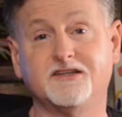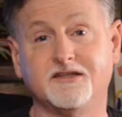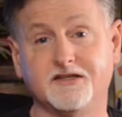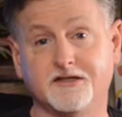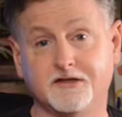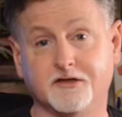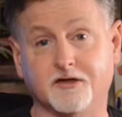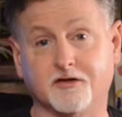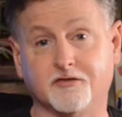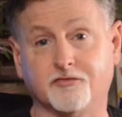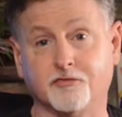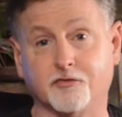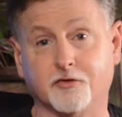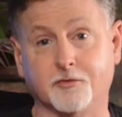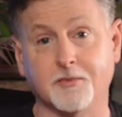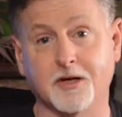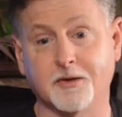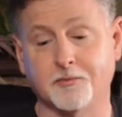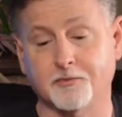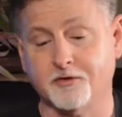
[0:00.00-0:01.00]
DDR4
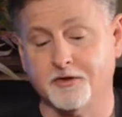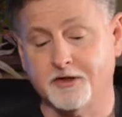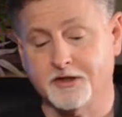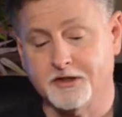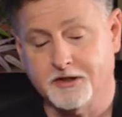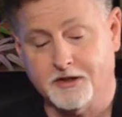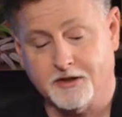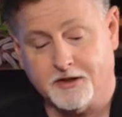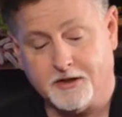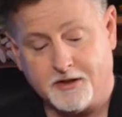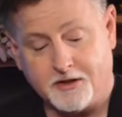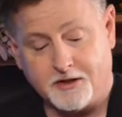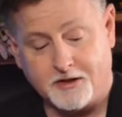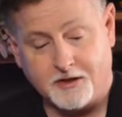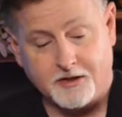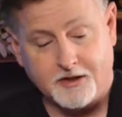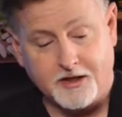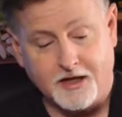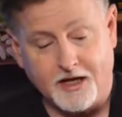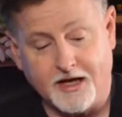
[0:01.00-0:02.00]
memory.
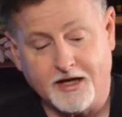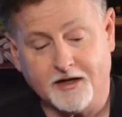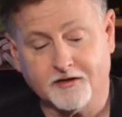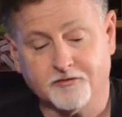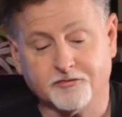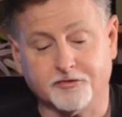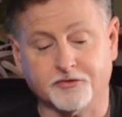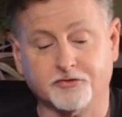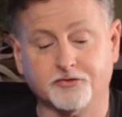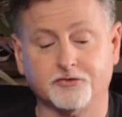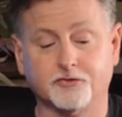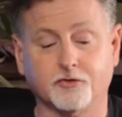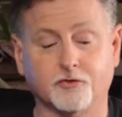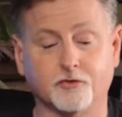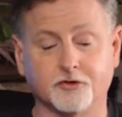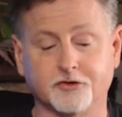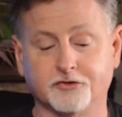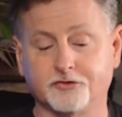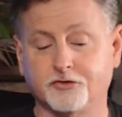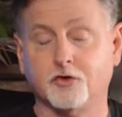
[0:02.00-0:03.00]
And for
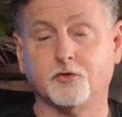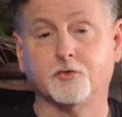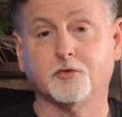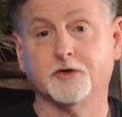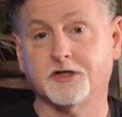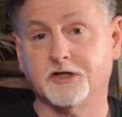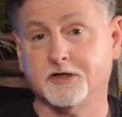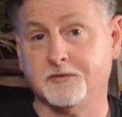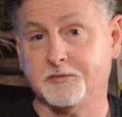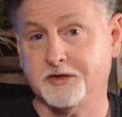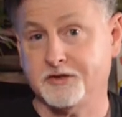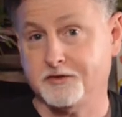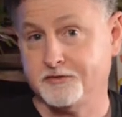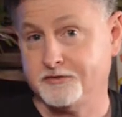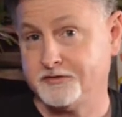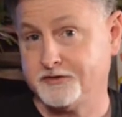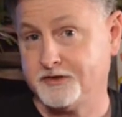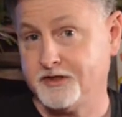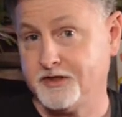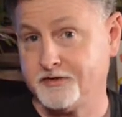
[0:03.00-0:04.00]
storage, we're going to be
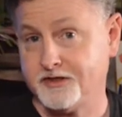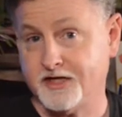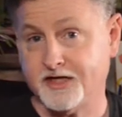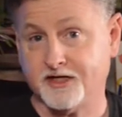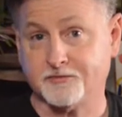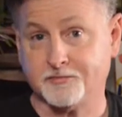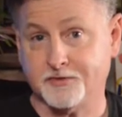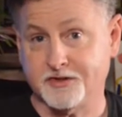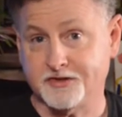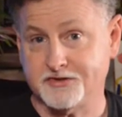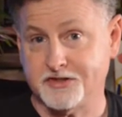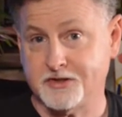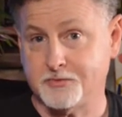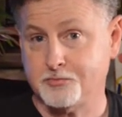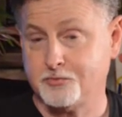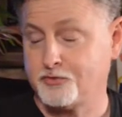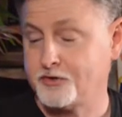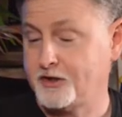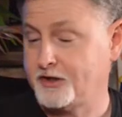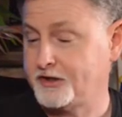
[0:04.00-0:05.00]
using another
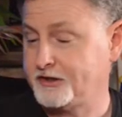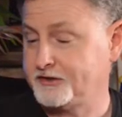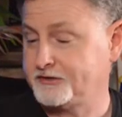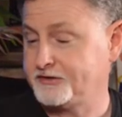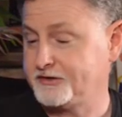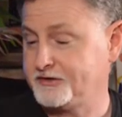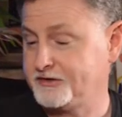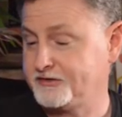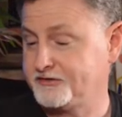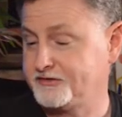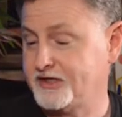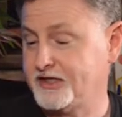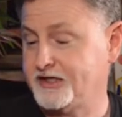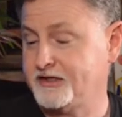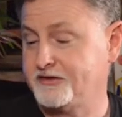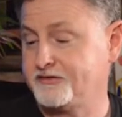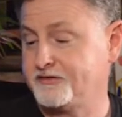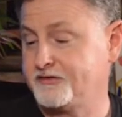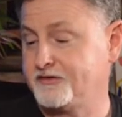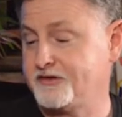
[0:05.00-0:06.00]
XPG product, in this
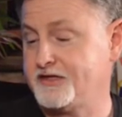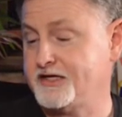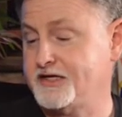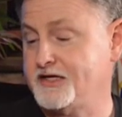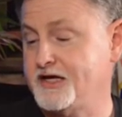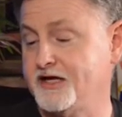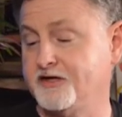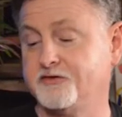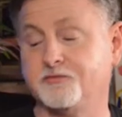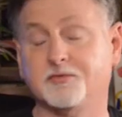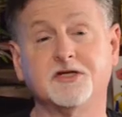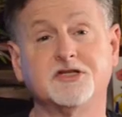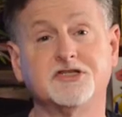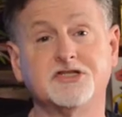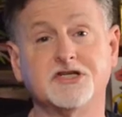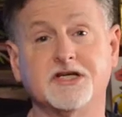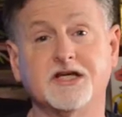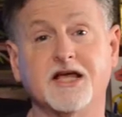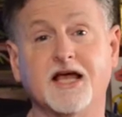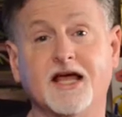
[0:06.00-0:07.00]
case, the
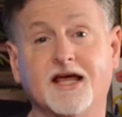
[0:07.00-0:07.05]
XPG